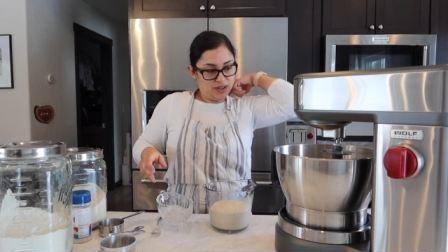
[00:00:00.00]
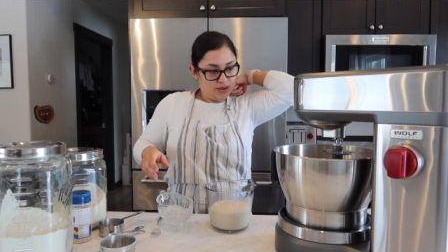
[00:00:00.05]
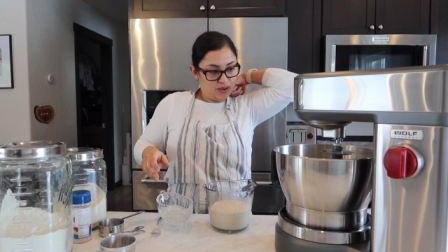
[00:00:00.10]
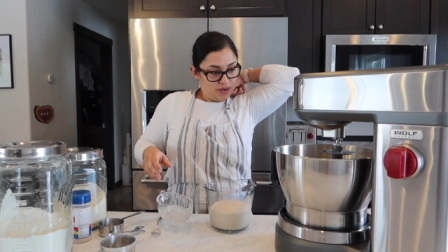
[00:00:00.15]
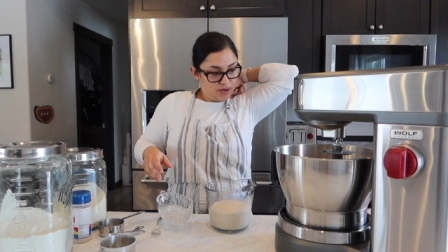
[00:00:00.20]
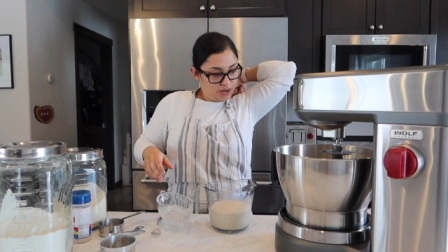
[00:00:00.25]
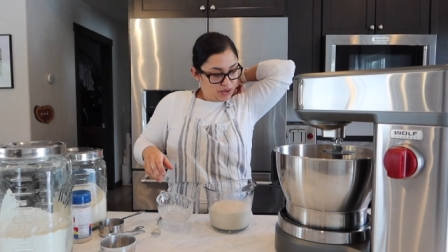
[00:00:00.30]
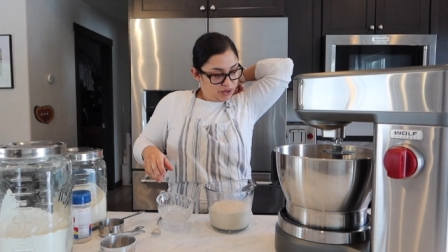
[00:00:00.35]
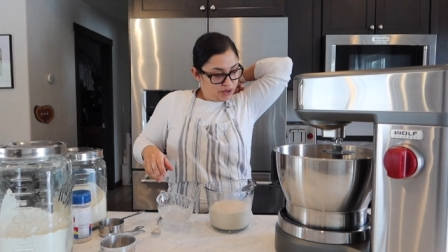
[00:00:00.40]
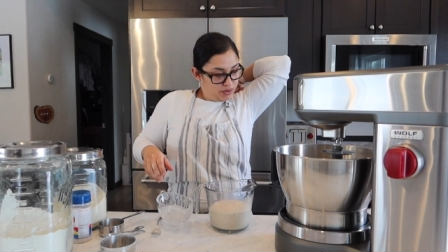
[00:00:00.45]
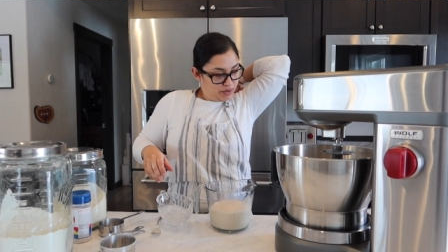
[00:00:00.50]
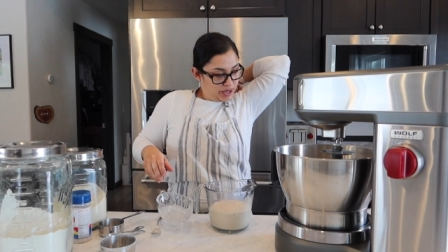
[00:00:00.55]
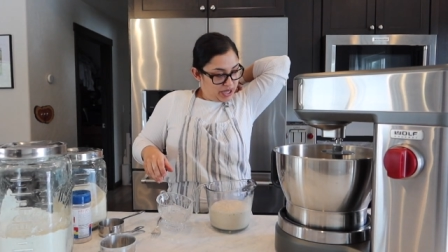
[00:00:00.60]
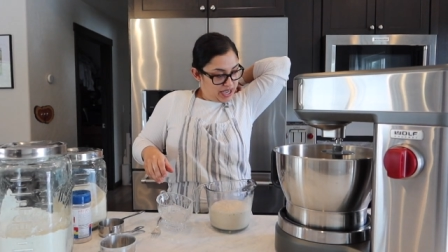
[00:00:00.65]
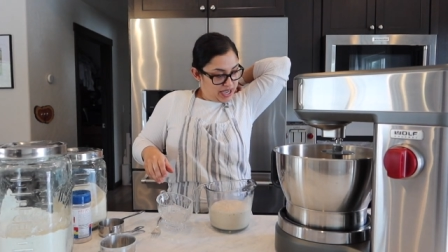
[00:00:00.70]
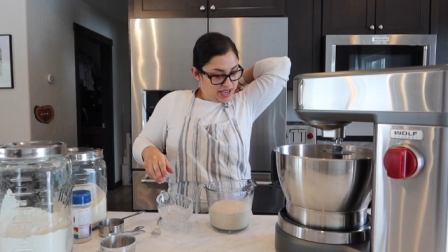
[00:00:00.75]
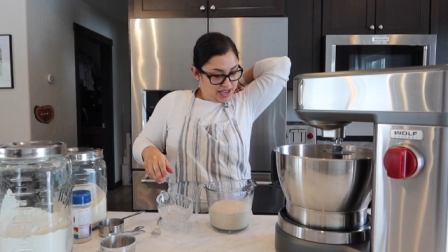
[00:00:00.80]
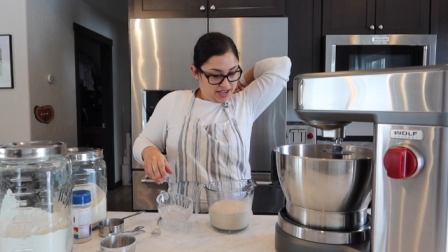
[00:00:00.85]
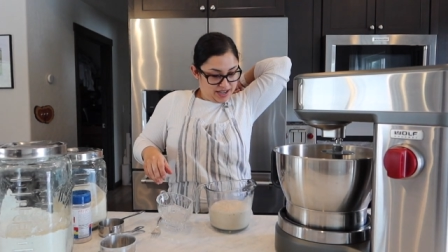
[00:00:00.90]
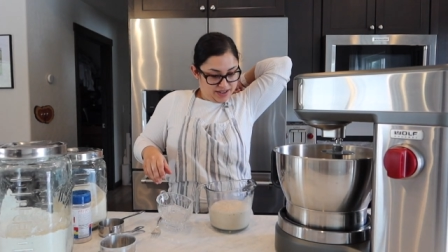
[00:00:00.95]
oil we
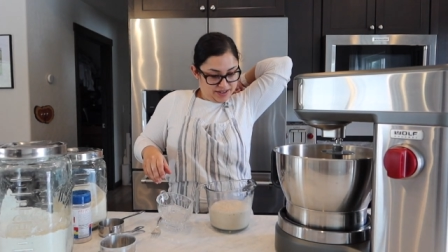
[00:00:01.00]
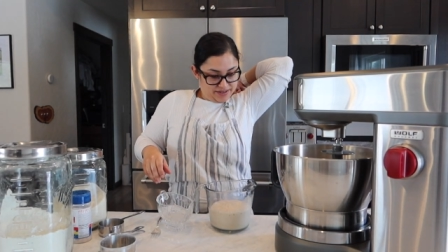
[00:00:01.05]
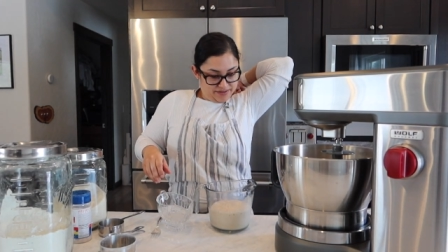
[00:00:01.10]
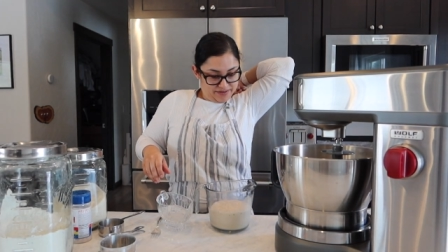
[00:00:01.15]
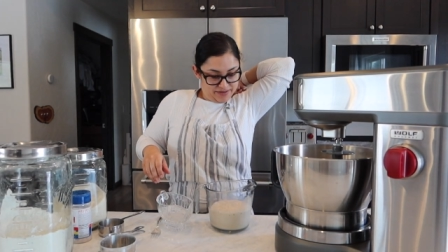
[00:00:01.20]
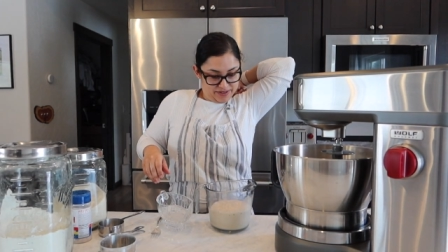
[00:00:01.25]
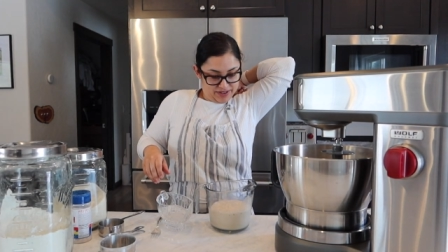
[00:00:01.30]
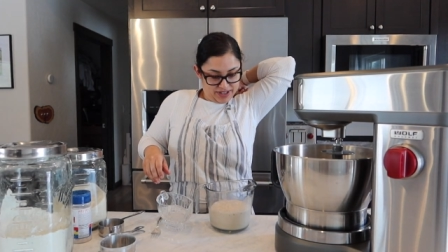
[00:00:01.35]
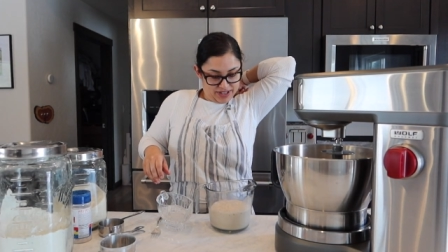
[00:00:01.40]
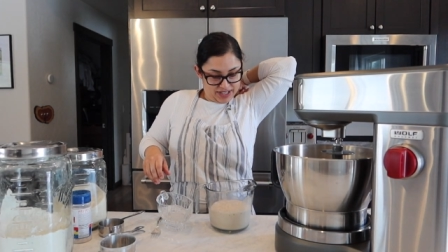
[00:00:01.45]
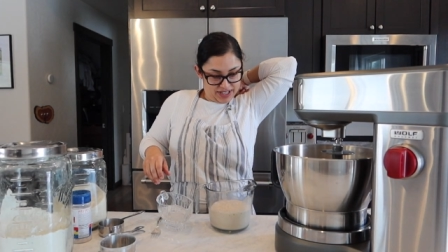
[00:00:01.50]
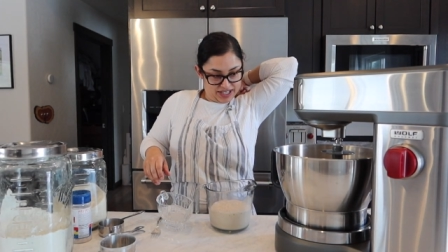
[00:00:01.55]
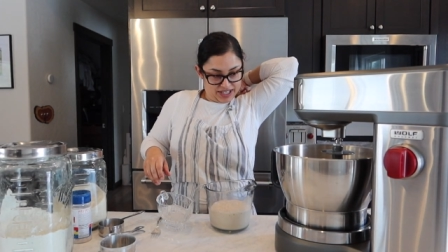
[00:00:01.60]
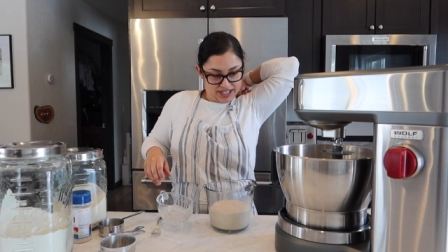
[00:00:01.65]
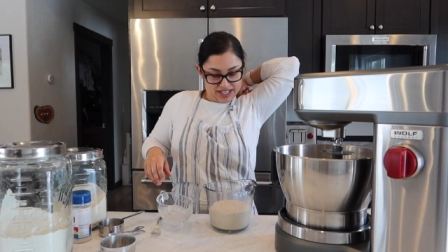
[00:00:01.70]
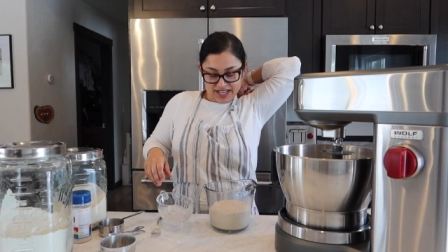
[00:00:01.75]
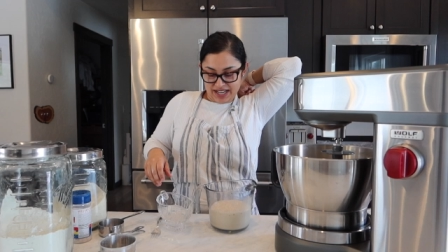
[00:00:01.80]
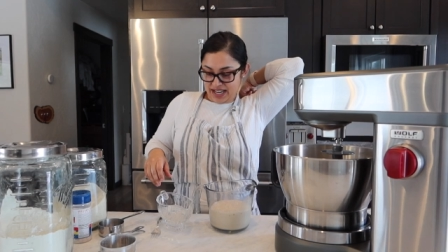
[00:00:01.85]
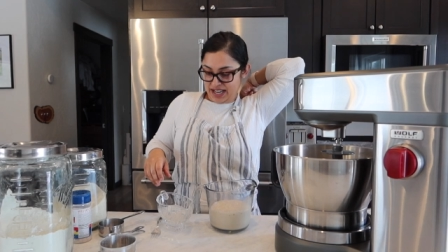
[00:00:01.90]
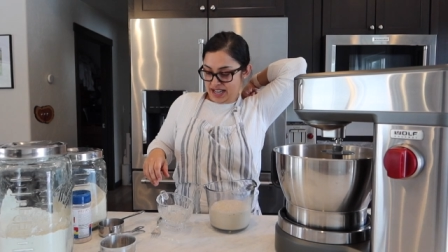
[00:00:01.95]
have,
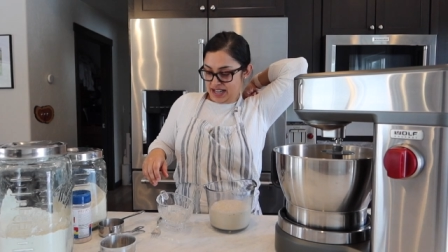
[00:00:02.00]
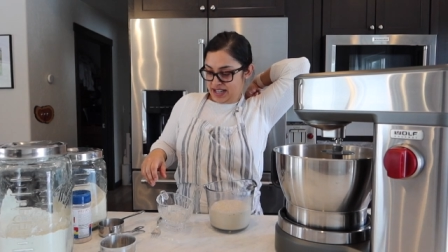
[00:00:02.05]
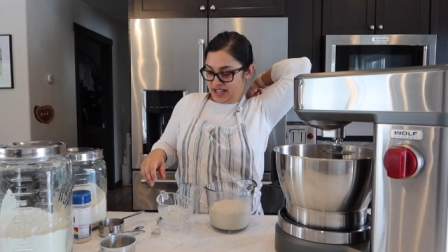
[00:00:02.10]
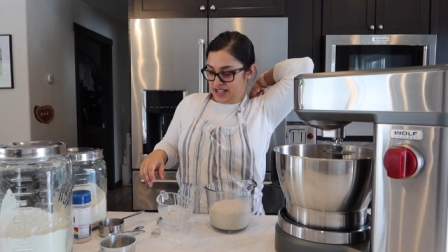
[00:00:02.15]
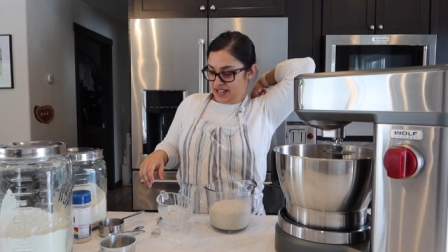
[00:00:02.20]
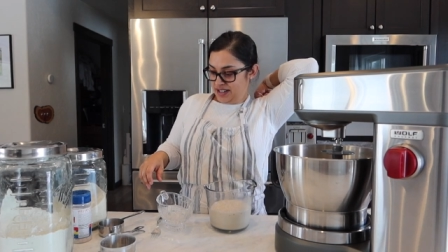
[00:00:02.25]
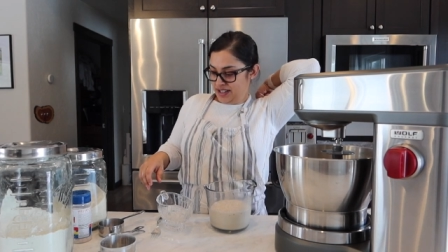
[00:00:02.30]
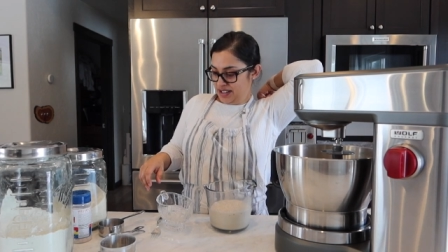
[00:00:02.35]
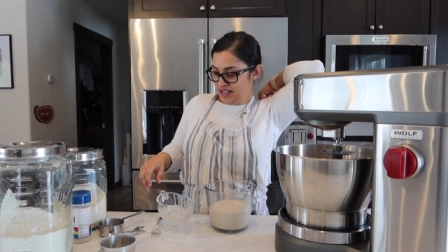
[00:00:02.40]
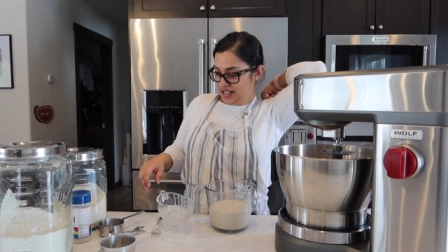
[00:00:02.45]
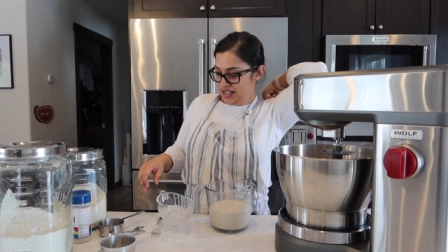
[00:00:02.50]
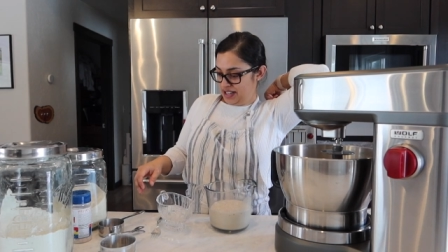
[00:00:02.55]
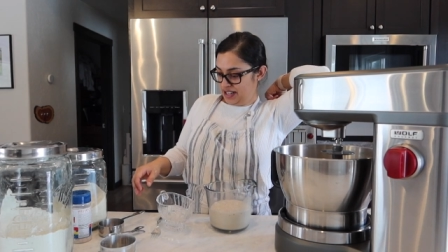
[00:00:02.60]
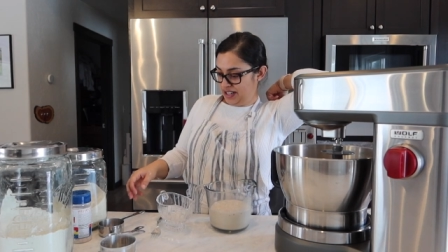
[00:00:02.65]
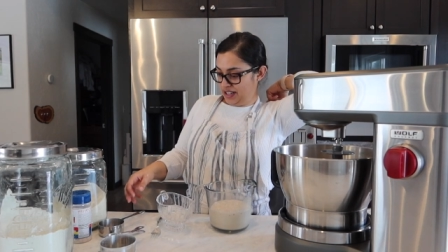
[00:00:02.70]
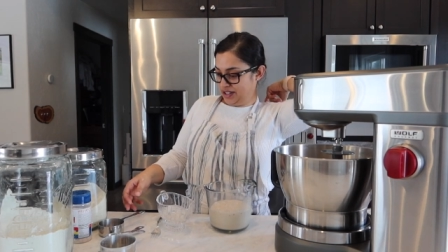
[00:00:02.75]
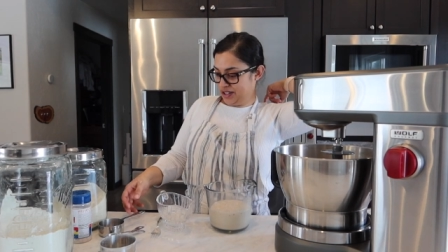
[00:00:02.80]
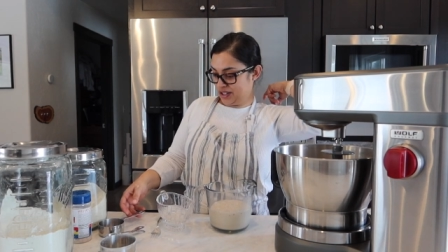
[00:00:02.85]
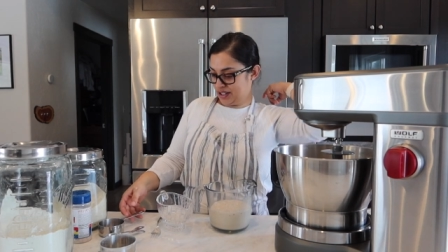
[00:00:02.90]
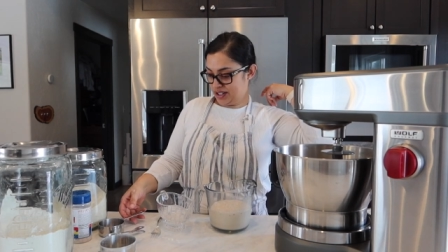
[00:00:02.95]
and
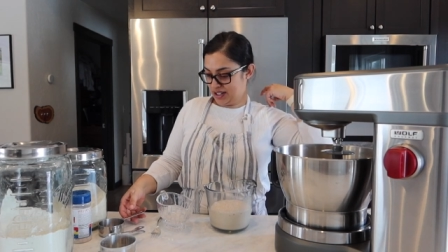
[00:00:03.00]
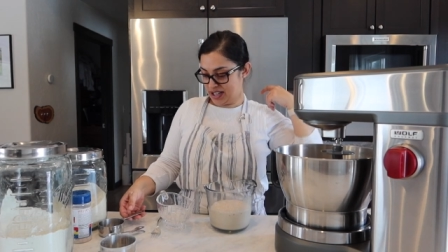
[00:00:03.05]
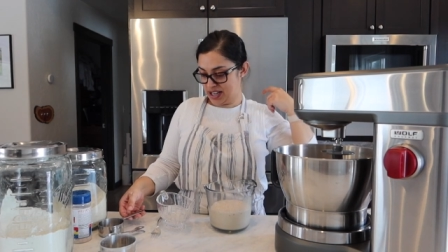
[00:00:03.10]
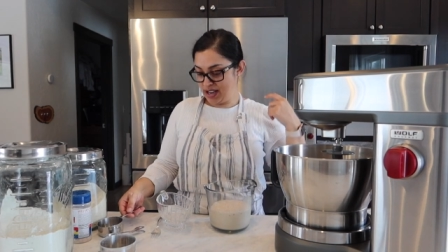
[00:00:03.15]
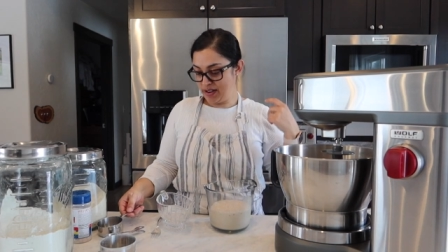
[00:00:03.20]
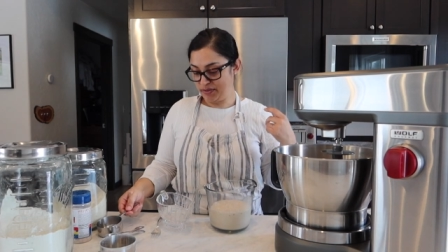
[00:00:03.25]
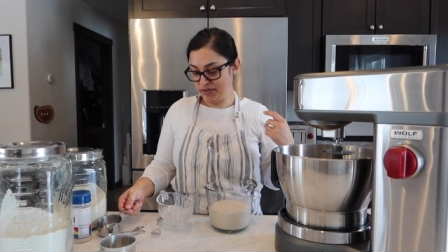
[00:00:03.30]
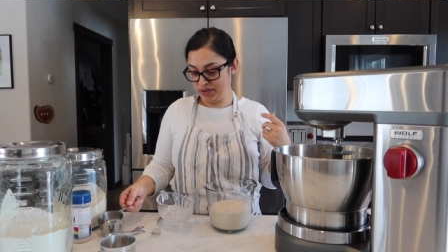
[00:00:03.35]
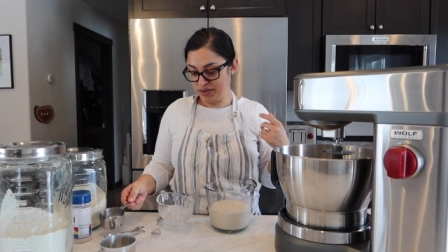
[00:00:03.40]
it's gonna have